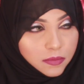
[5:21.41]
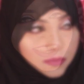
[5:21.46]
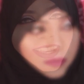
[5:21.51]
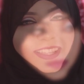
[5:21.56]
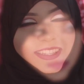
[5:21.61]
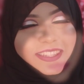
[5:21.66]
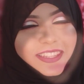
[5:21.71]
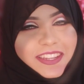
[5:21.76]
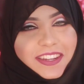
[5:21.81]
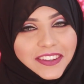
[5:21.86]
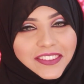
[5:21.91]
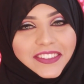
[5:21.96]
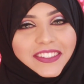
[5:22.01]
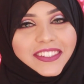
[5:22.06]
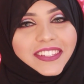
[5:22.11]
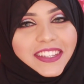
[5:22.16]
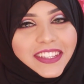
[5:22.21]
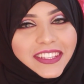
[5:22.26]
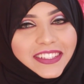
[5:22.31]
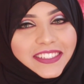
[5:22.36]
And here
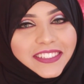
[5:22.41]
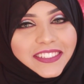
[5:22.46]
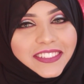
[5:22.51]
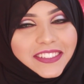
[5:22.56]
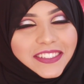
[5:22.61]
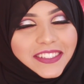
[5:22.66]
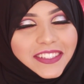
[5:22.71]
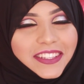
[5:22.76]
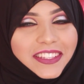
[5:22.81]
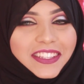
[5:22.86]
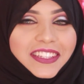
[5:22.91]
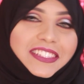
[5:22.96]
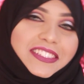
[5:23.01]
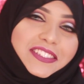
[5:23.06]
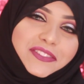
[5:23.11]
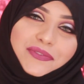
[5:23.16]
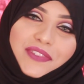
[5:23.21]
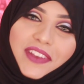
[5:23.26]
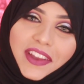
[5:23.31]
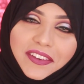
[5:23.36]
it is.
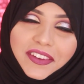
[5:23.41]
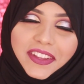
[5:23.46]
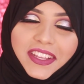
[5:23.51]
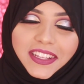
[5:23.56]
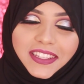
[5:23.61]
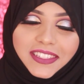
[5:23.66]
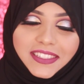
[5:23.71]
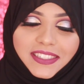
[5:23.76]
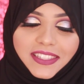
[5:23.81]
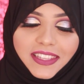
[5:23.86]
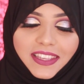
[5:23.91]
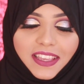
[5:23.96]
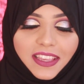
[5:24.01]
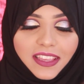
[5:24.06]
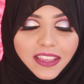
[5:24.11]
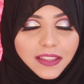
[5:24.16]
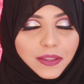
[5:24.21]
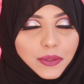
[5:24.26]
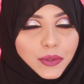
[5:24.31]
It's very easy.